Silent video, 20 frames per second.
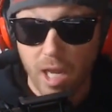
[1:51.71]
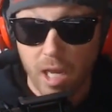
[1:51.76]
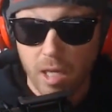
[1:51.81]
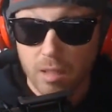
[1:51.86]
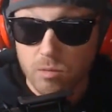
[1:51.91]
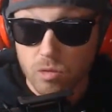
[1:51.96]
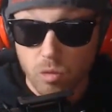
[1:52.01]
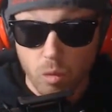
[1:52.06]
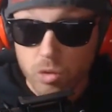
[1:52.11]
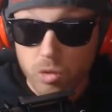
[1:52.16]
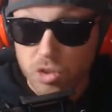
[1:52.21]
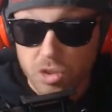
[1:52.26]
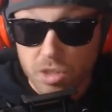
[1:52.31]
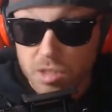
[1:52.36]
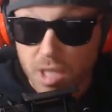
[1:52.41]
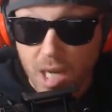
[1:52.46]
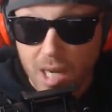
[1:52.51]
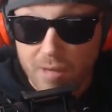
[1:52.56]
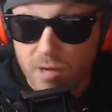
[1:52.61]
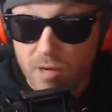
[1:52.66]
And
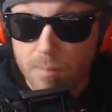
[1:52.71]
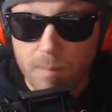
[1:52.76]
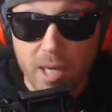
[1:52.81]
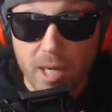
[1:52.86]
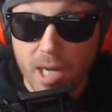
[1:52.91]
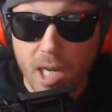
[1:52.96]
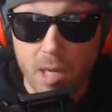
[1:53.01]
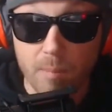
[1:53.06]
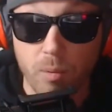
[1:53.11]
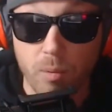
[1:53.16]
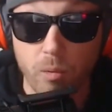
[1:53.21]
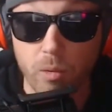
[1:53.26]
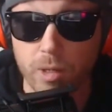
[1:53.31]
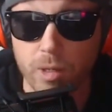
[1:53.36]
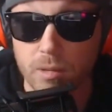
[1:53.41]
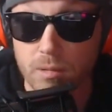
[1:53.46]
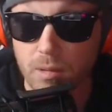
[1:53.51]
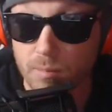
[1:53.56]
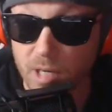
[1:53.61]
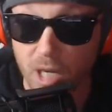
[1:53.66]
Georgia just gave up at that
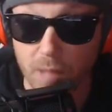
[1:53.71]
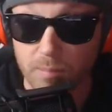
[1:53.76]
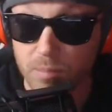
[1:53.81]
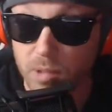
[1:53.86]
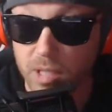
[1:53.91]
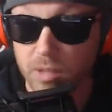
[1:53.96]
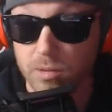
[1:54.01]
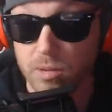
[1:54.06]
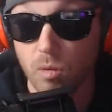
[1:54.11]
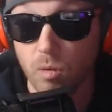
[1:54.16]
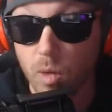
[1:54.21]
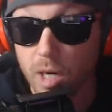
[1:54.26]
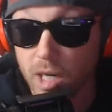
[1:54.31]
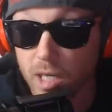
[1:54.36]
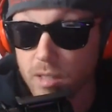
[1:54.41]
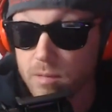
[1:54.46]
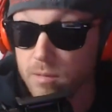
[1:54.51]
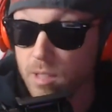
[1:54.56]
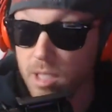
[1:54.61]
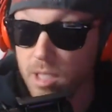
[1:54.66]
point. I mean, you had players
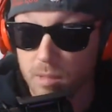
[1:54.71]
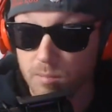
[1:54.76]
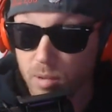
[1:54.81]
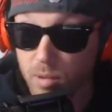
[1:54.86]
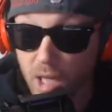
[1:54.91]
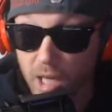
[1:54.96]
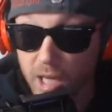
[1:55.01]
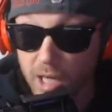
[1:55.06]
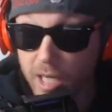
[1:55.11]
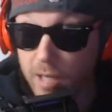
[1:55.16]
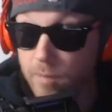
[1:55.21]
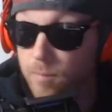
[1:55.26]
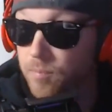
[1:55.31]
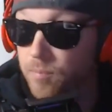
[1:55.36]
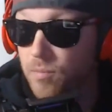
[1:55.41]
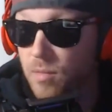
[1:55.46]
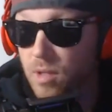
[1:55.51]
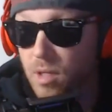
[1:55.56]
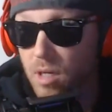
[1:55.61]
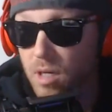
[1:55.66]
quitting that didn't
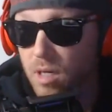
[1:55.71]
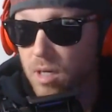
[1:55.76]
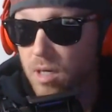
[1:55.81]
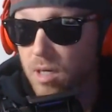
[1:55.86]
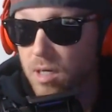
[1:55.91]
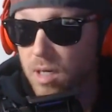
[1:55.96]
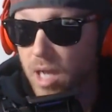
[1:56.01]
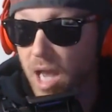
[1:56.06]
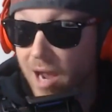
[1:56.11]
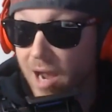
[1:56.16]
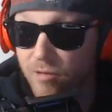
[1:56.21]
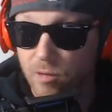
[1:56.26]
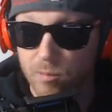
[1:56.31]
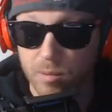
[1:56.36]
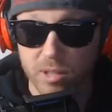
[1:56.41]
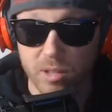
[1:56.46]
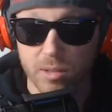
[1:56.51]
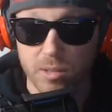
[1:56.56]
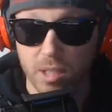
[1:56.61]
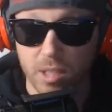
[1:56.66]
play. Uh,
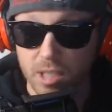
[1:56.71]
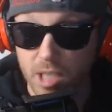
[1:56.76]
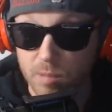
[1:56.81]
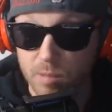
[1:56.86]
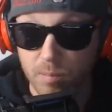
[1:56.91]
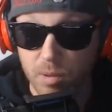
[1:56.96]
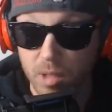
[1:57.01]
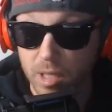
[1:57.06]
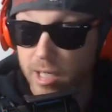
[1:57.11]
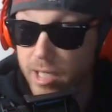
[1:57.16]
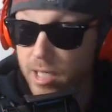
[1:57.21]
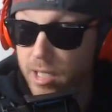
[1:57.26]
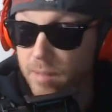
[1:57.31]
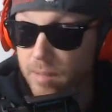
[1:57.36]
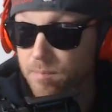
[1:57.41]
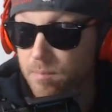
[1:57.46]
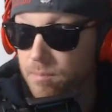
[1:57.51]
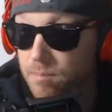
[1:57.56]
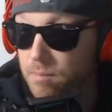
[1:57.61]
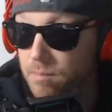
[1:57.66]
half the players that did
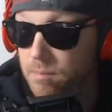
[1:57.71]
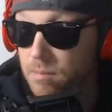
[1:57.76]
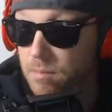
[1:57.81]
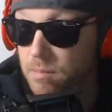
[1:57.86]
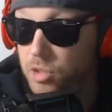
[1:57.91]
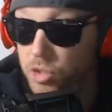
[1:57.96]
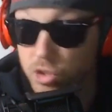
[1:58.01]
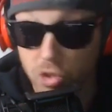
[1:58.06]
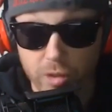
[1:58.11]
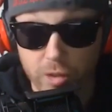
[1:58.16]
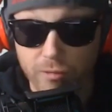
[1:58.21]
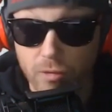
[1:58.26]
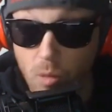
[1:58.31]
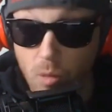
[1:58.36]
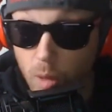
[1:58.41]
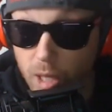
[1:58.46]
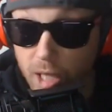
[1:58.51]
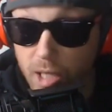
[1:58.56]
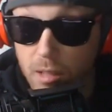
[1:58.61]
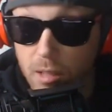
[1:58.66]
play should
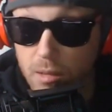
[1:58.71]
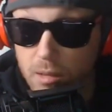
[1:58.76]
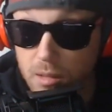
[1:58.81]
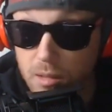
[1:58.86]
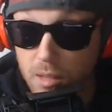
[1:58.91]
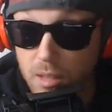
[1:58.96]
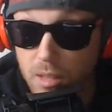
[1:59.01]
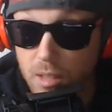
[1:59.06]
have quit.